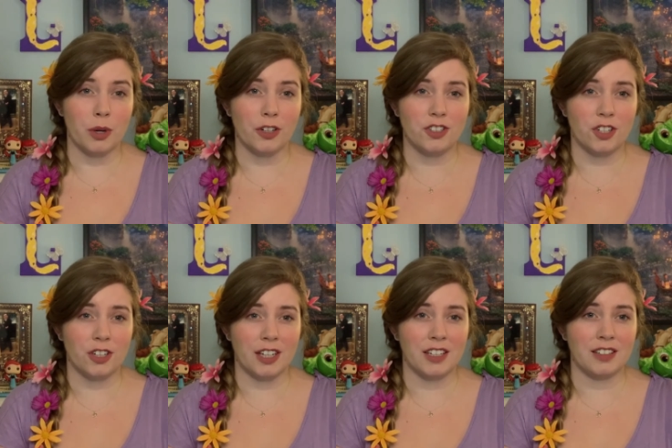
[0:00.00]
her
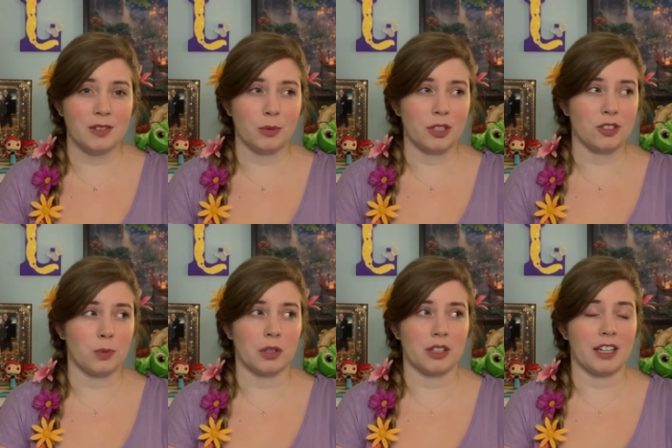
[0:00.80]
journey, which
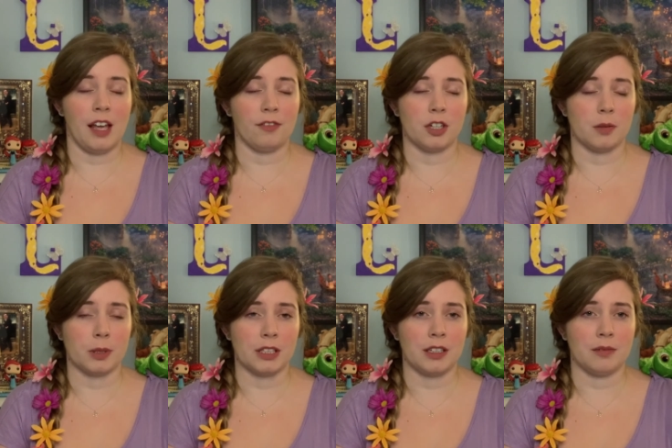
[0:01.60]
will
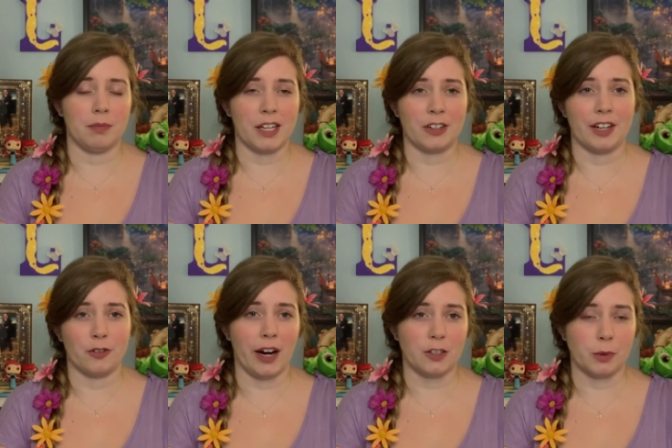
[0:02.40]
inevitably make her
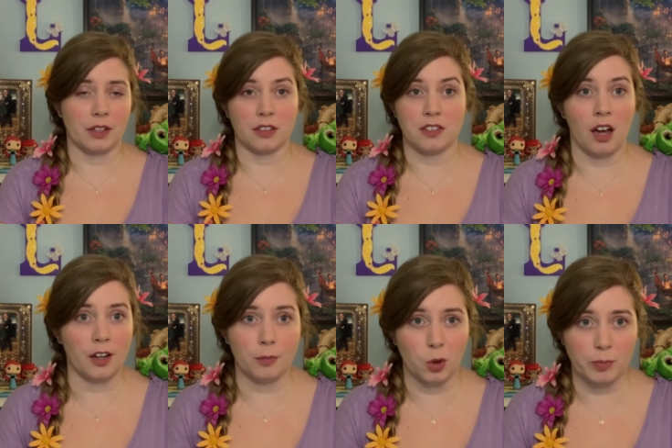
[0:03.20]
interact with a
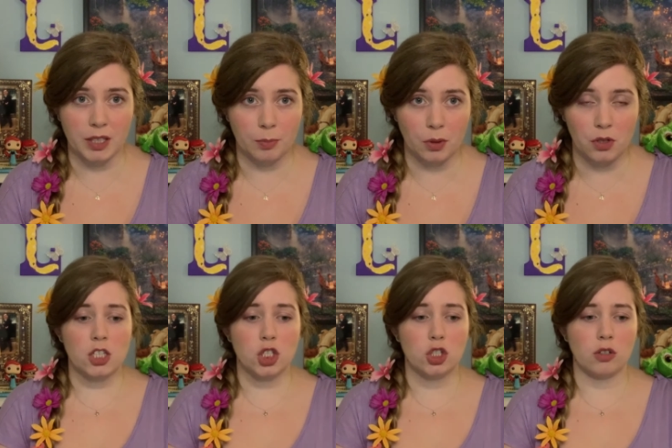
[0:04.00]
ton more people,
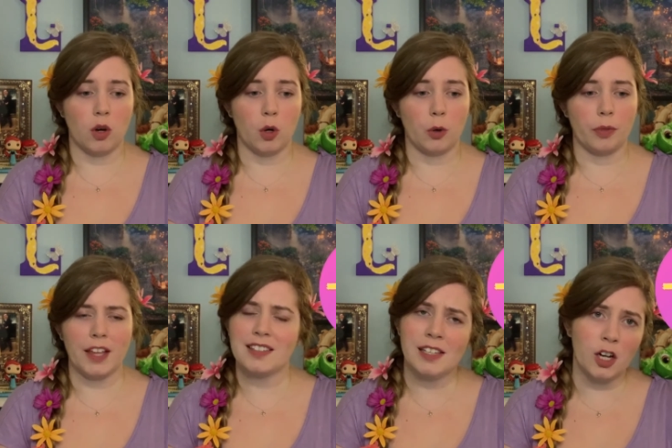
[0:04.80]
so
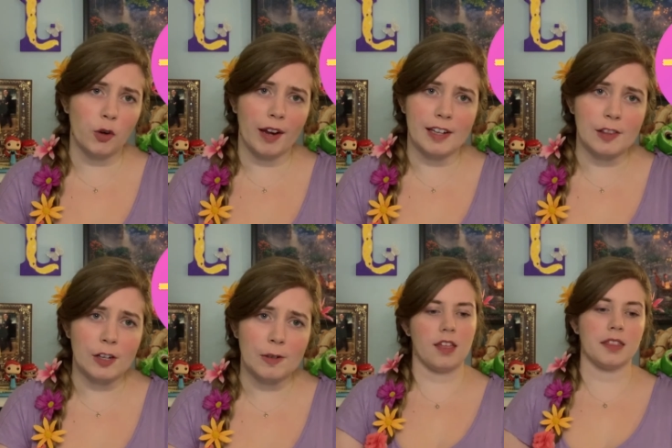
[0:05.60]
that's not great either.
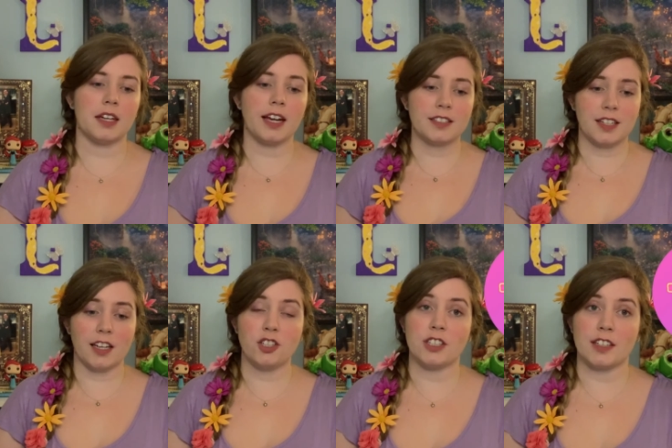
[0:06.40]
Then the next day,
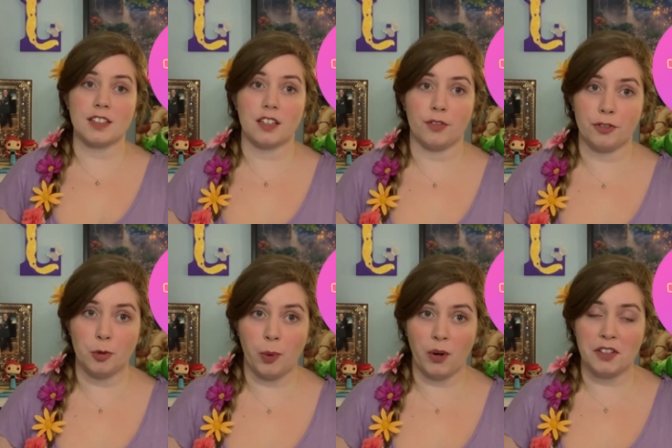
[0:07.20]
she does get a few
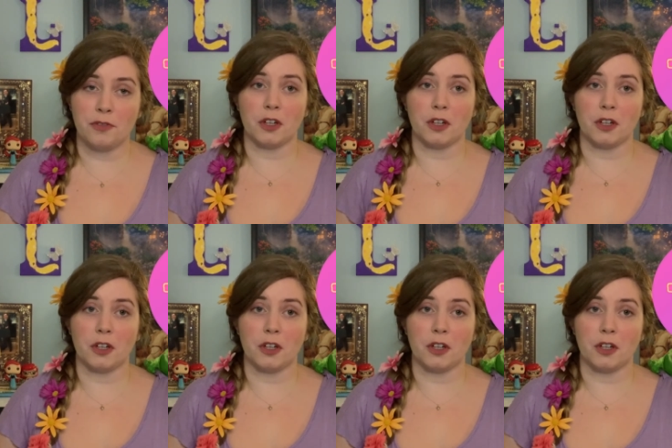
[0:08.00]
points for